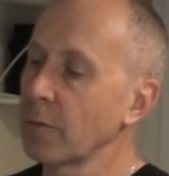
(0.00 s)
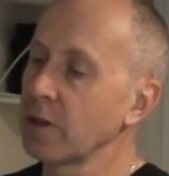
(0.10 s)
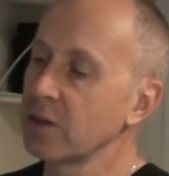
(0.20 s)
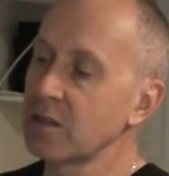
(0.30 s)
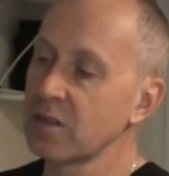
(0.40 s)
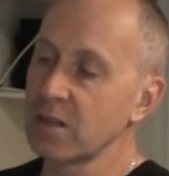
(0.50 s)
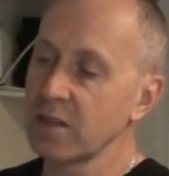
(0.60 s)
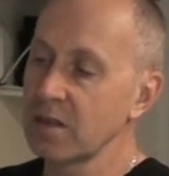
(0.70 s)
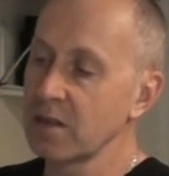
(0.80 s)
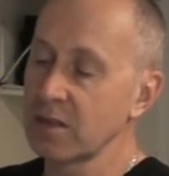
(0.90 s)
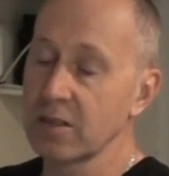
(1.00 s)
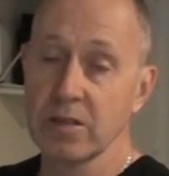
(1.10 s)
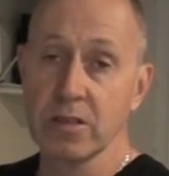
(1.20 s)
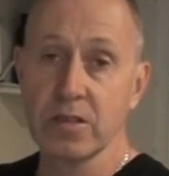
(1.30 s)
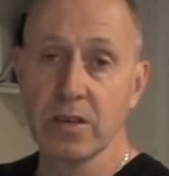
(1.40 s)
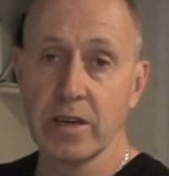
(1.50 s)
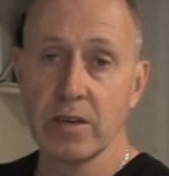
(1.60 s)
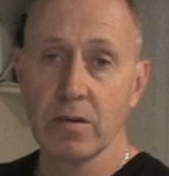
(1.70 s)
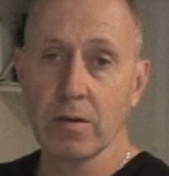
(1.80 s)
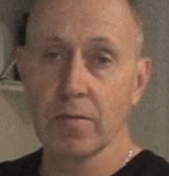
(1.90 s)
this is the
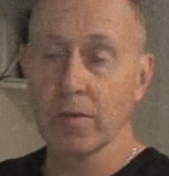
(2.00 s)
seat of the